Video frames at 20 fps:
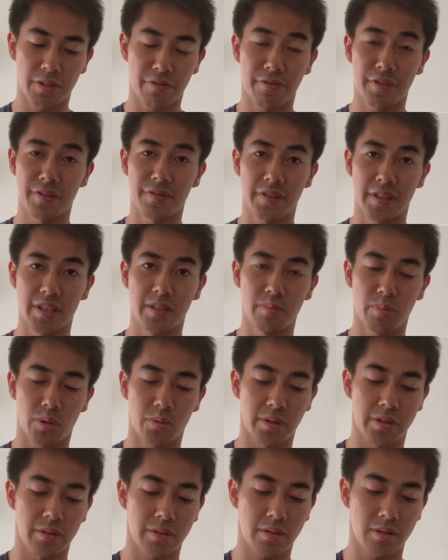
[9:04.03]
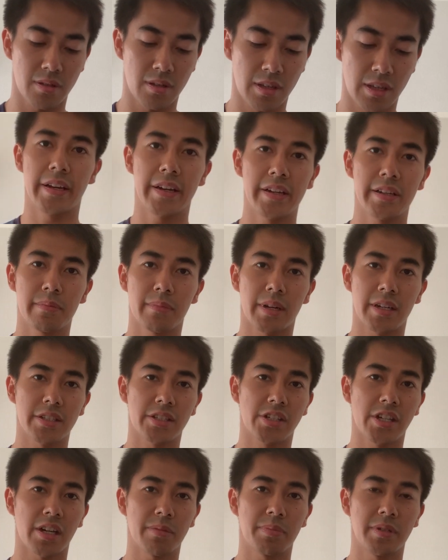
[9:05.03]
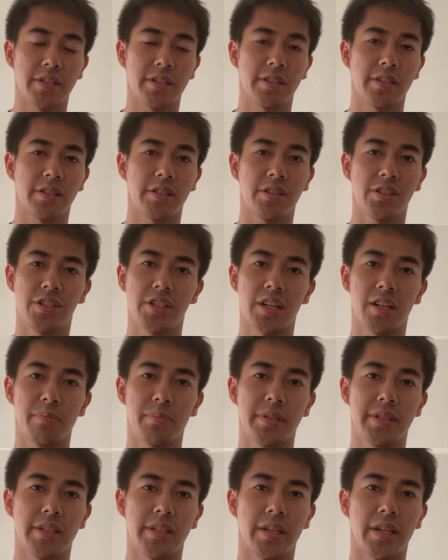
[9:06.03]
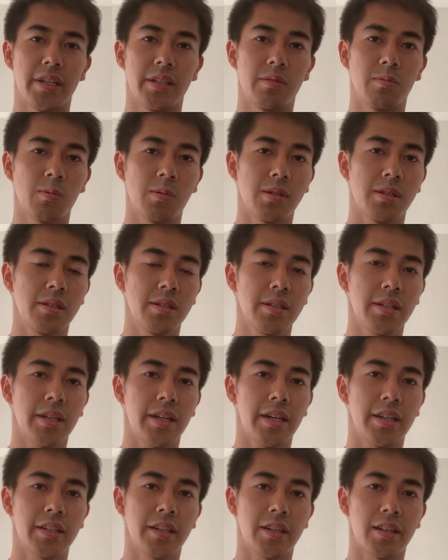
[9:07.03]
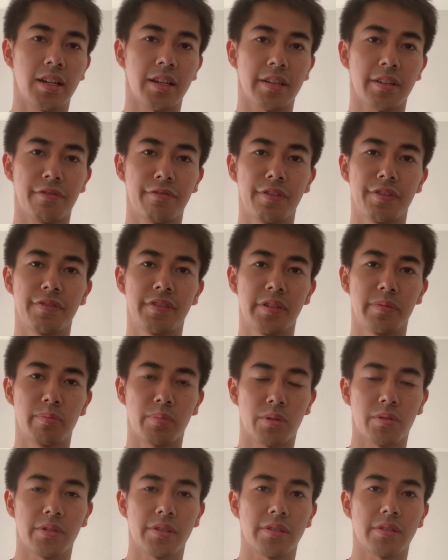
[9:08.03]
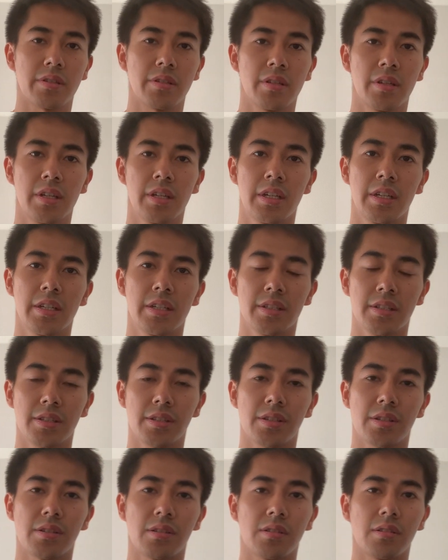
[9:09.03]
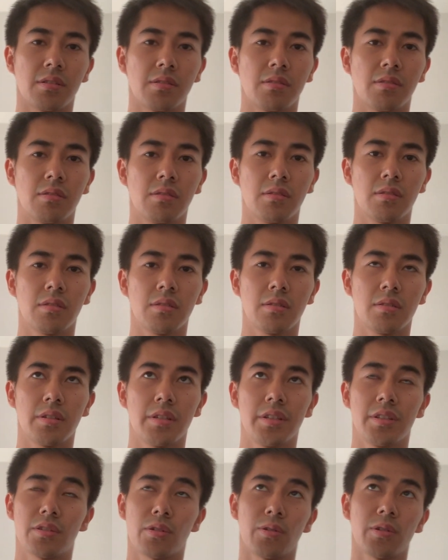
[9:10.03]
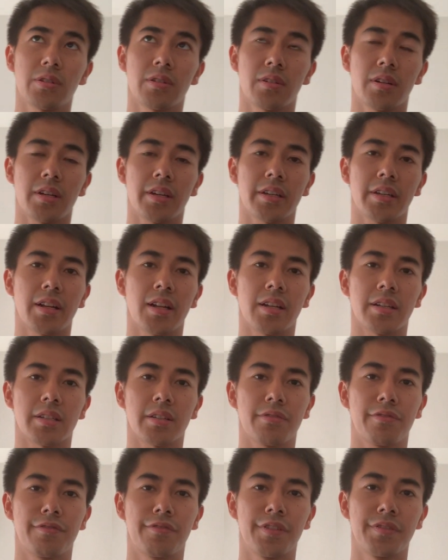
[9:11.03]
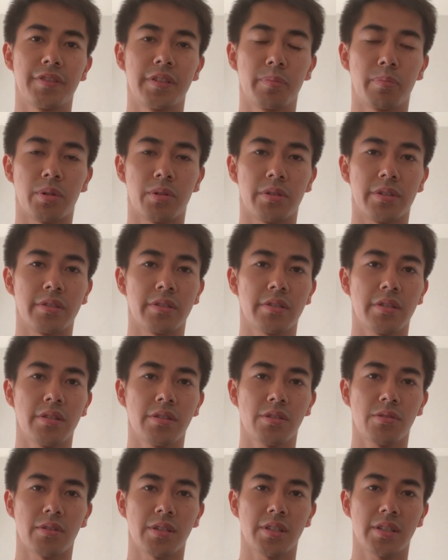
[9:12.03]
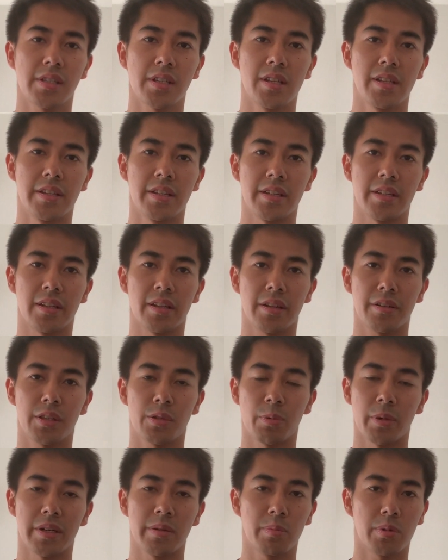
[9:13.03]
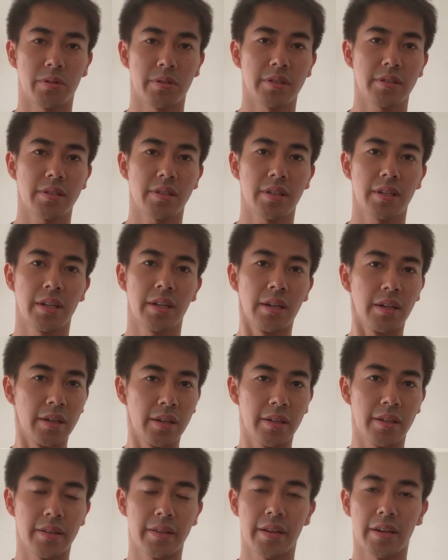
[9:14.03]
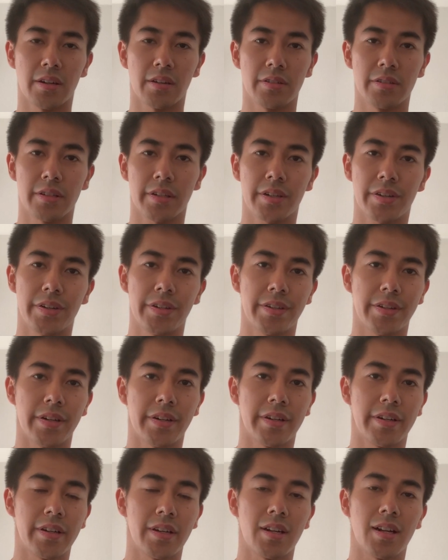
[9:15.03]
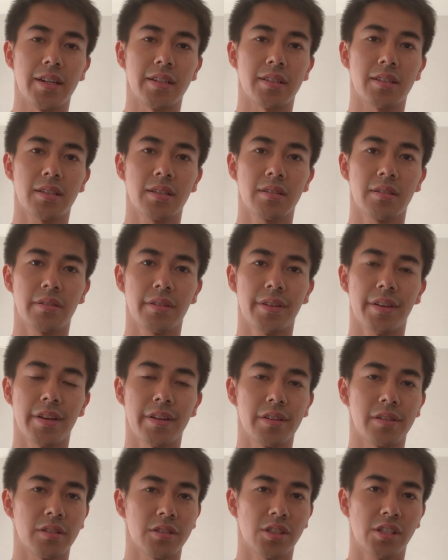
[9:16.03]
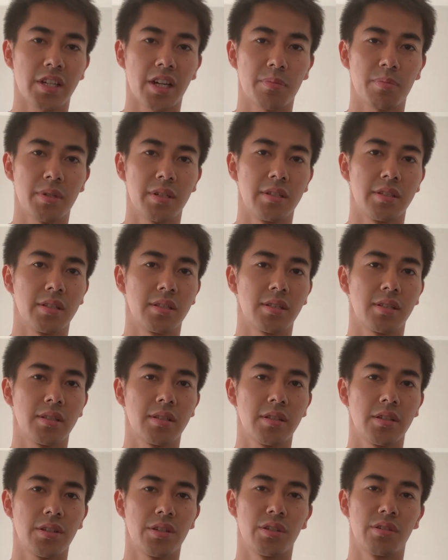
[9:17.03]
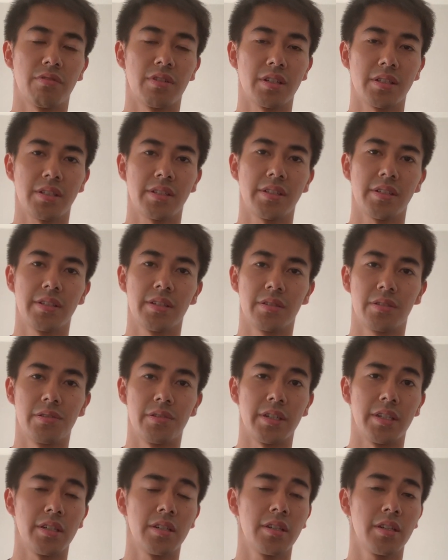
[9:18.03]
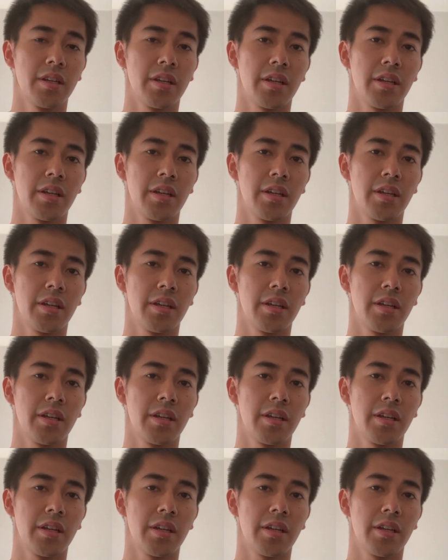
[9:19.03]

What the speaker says: 15 points. Getting my Japanese GLPT N1, I get like 15 points. So in total, I get like 50 points. So I still need 20 points. There are other criteria like getting a Japanese university degree